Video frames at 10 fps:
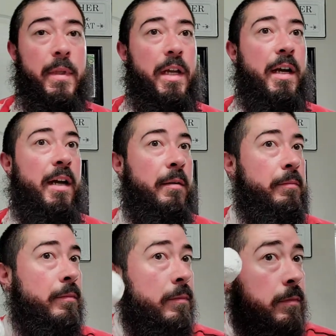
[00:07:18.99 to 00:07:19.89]
Um,
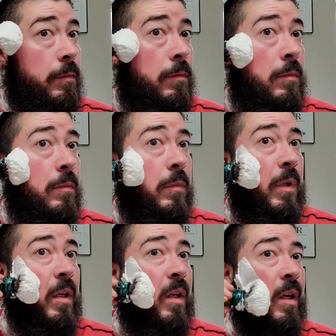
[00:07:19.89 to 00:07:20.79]

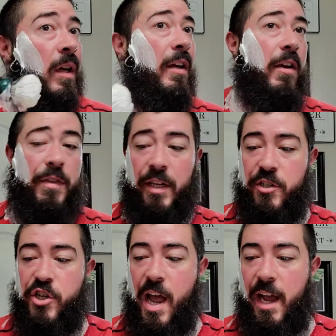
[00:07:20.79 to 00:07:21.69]
I think
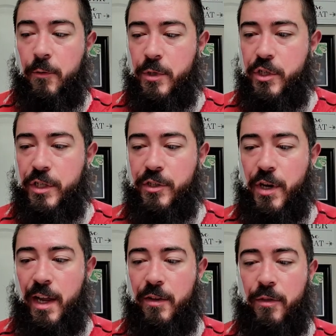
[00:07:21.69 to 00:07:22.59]
Jack was just
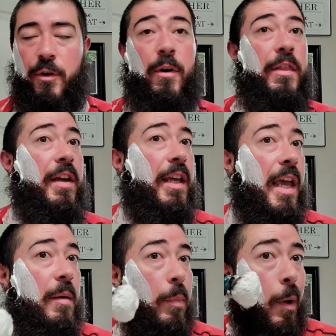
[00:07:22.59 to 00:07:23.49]
trying to throw on the
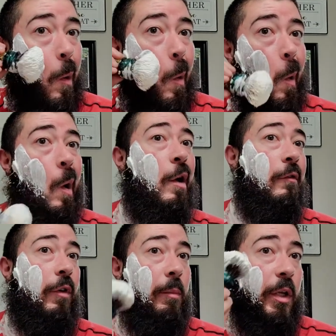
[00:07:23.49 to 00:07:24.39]
cape
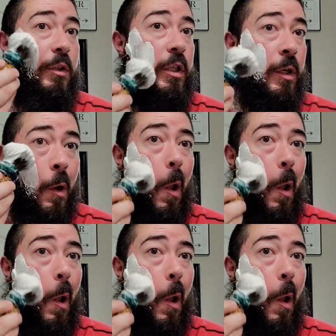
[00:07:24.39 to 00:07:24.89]
for Milton,